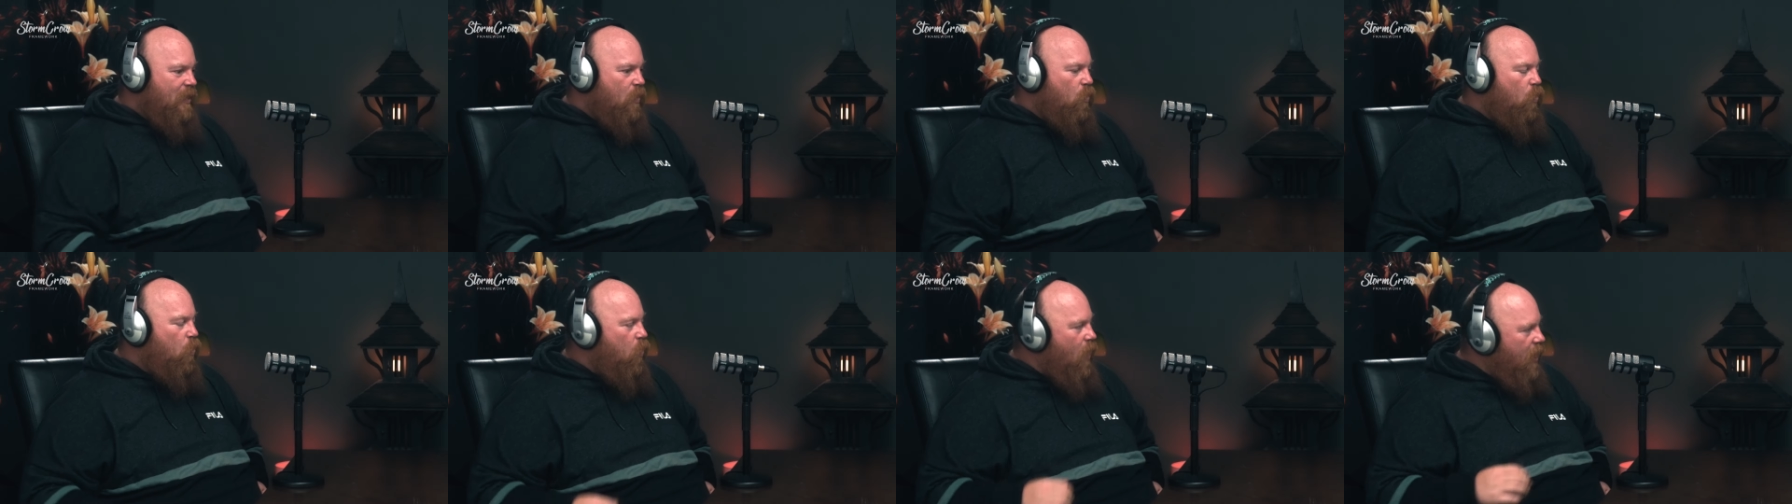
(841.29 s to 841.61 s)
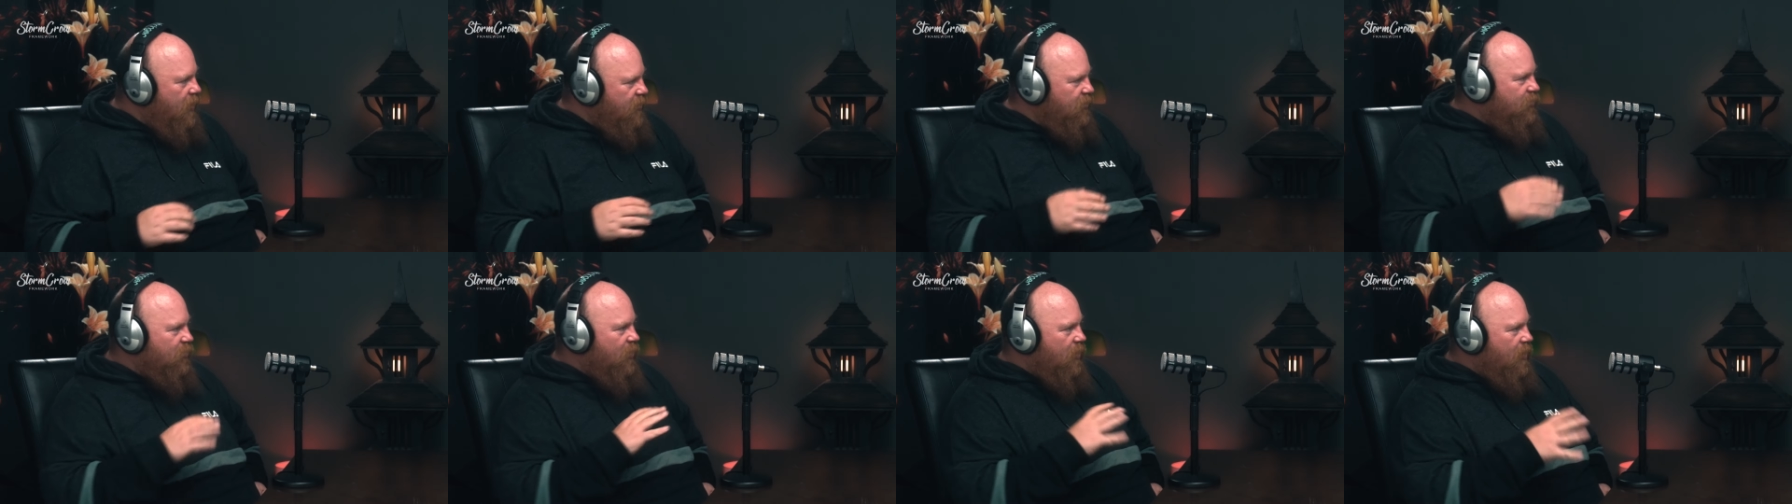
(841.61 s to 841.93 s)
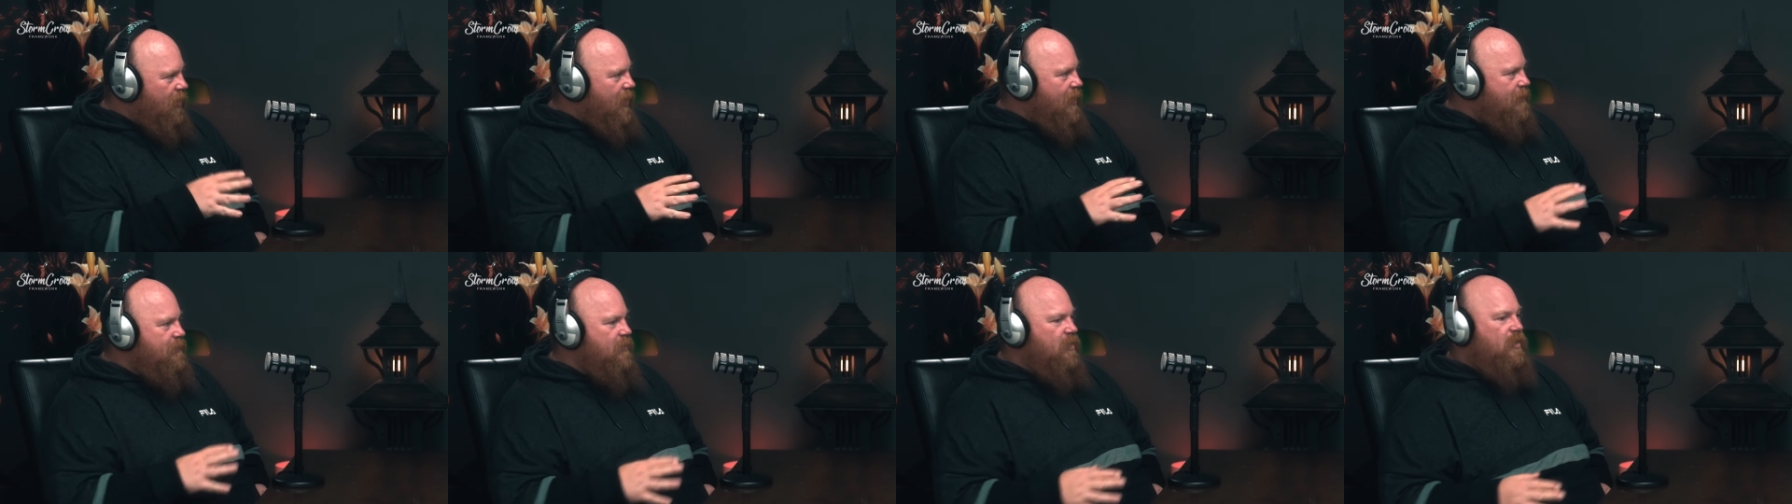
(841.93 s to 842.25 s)
one
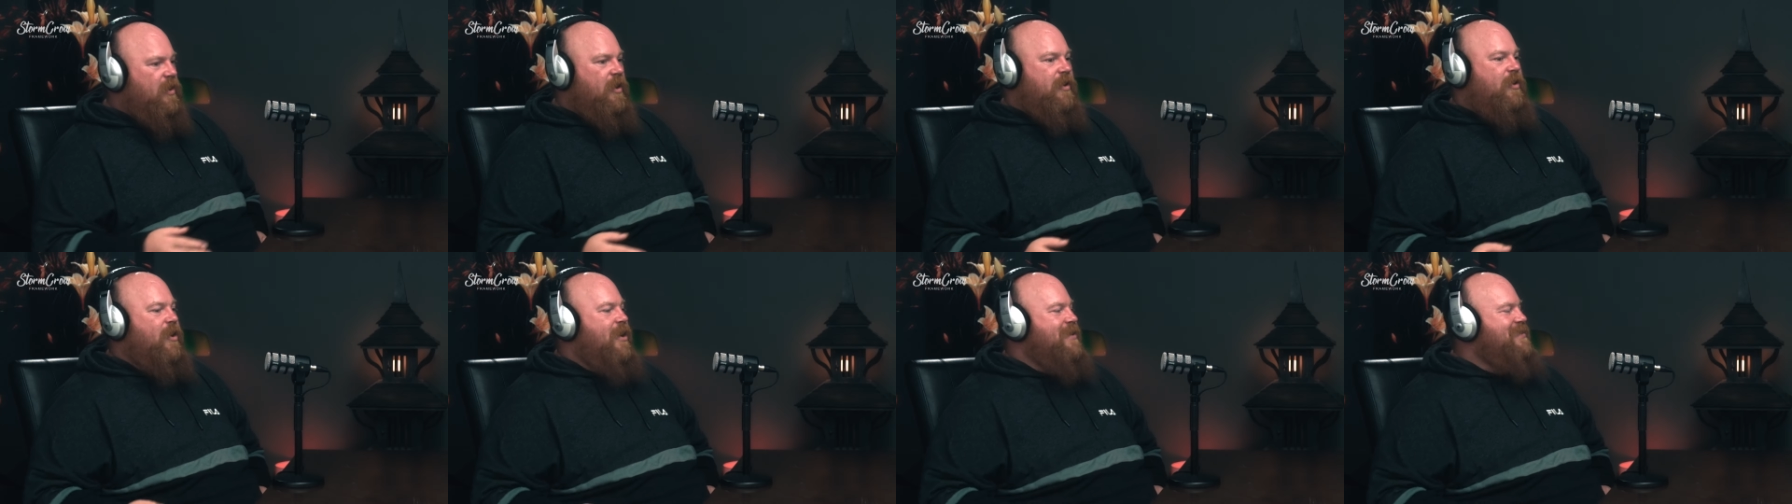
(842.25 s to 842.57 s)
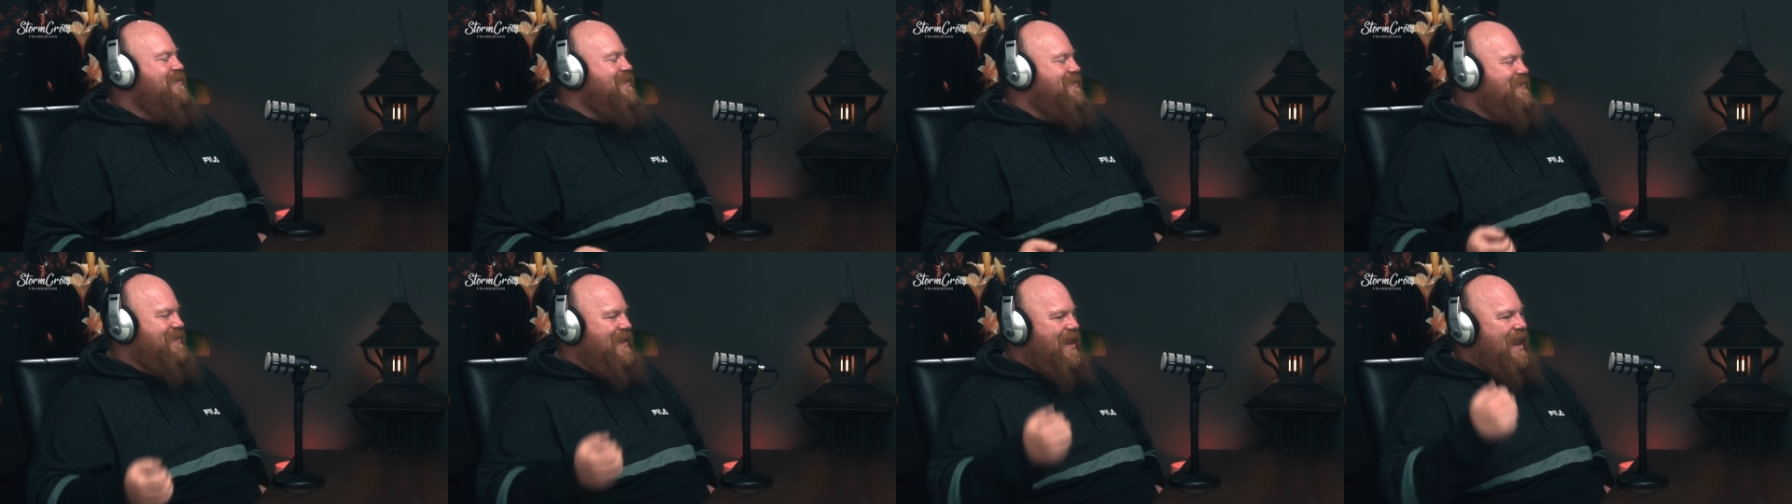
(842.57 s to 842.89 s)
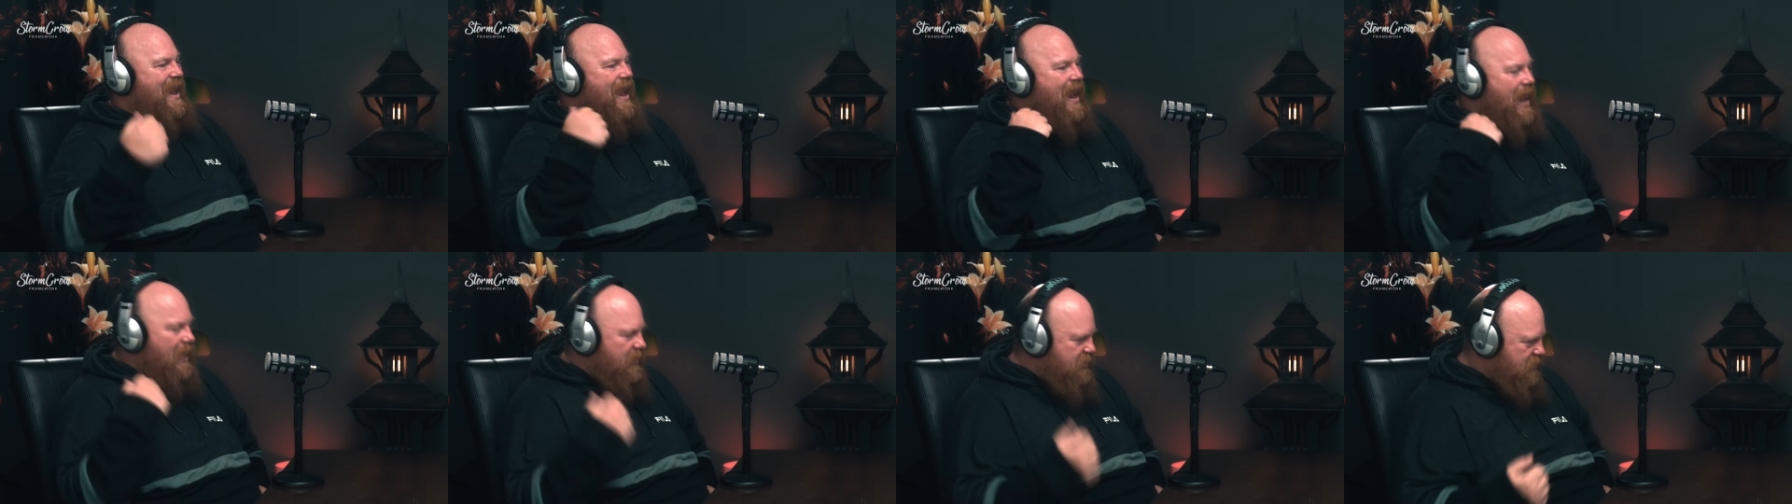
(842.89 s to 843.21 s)
time, like, I just
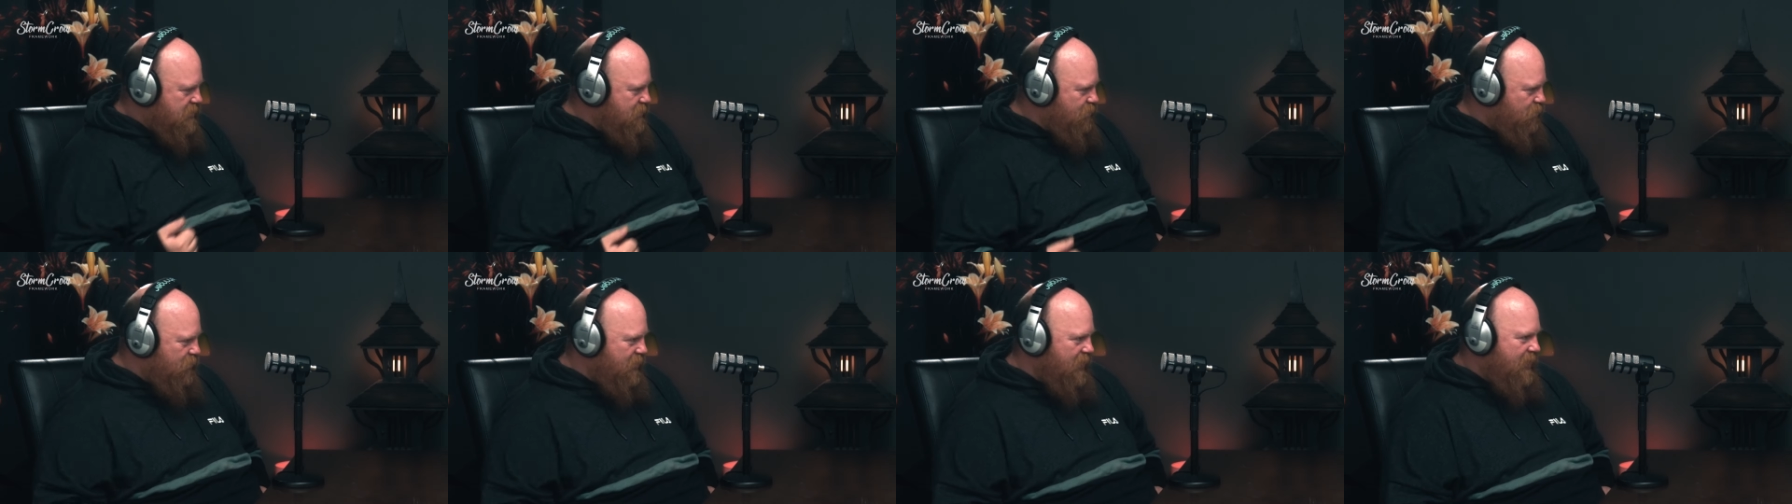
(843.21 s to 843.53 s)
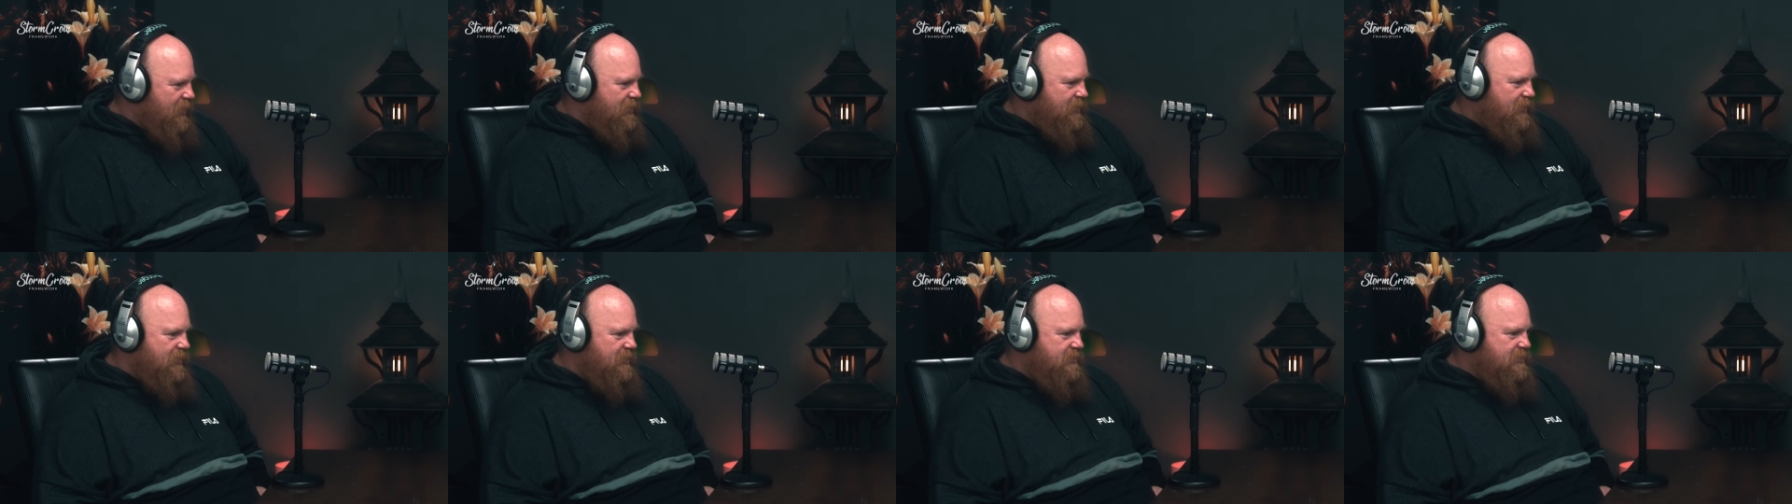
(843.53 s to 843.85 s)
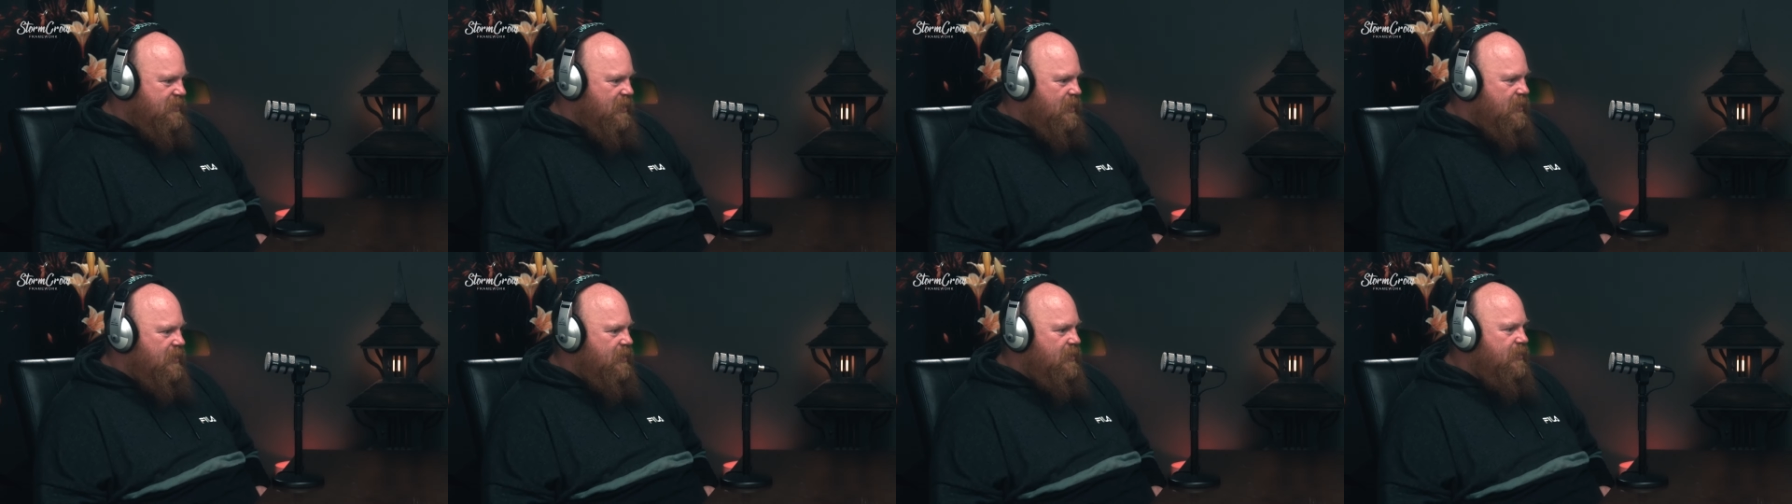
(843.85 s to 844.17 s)
had to play the
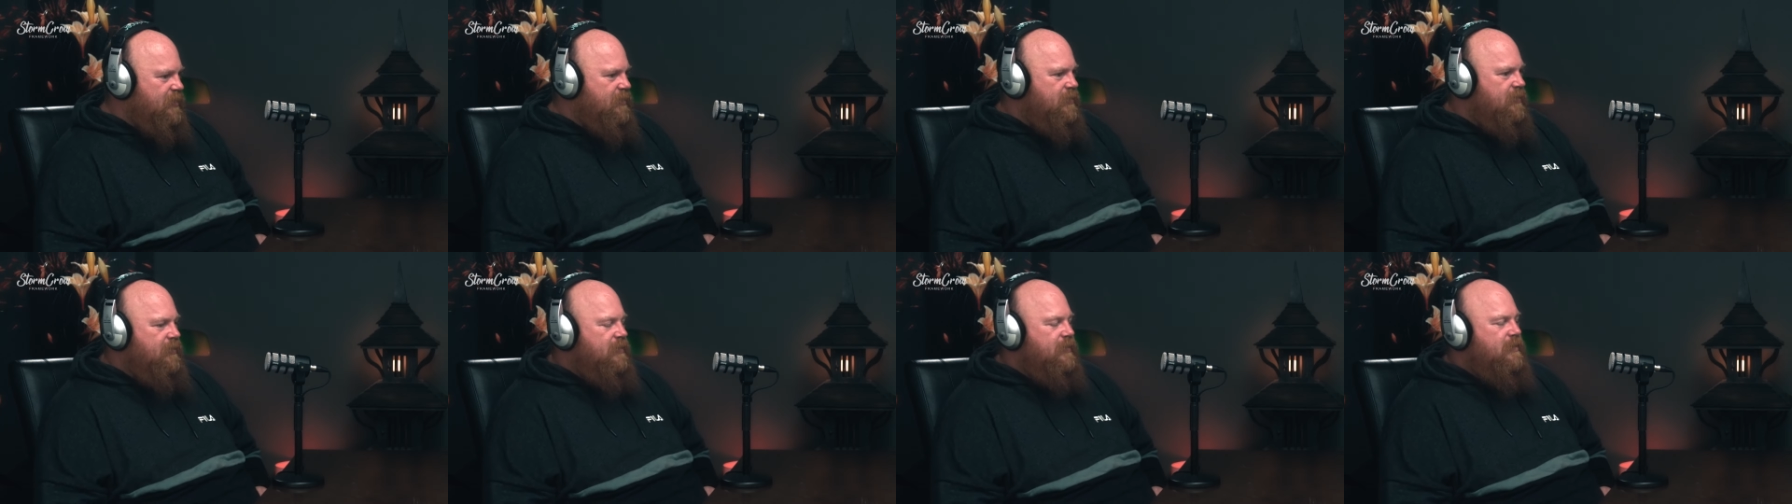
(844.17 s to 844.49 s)
guitar,